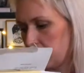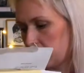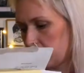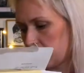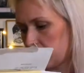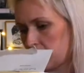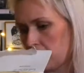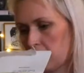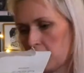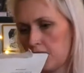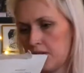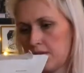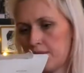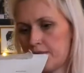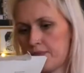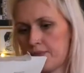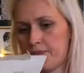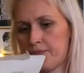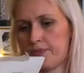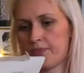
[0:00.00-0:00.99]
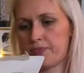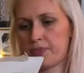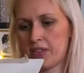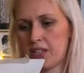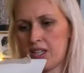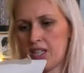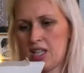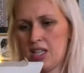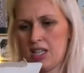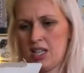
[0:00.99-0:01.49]
So
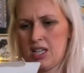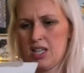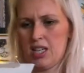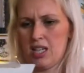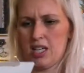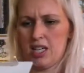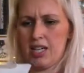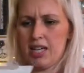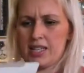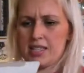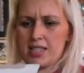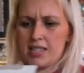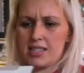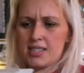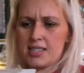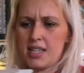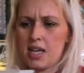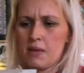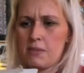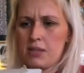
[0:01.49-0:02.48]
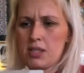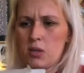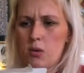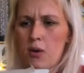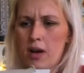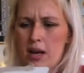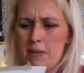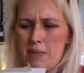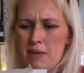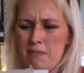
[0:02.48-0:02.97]
it does come in
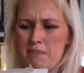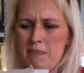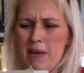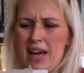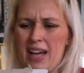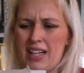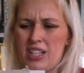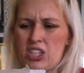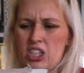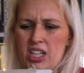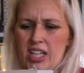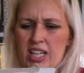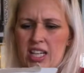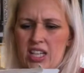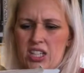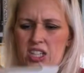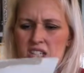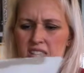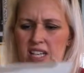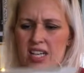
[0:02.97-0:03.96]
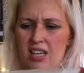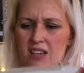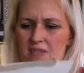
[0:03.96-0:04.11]
quite a bit of packaging actually.